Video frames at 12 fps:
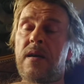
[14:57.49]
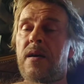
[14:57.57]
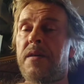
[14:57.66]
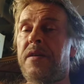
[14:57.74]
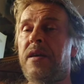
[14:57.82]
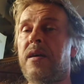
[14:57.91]

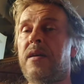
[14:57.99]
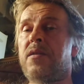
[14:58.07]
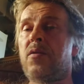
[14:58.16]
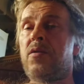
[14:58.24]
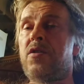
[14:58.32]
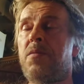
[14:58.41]
I think a
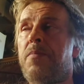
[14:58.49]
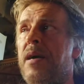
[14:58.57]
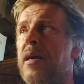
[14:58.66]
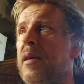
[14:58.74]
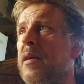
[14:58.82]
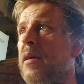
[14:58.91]
Deutsche
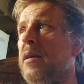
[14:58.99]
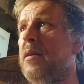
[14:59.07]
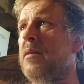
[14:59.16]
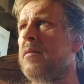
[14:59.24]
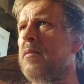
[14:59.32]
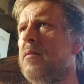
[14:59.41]
Bank
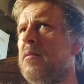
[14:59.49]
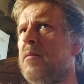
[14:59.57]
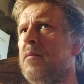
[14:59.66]
is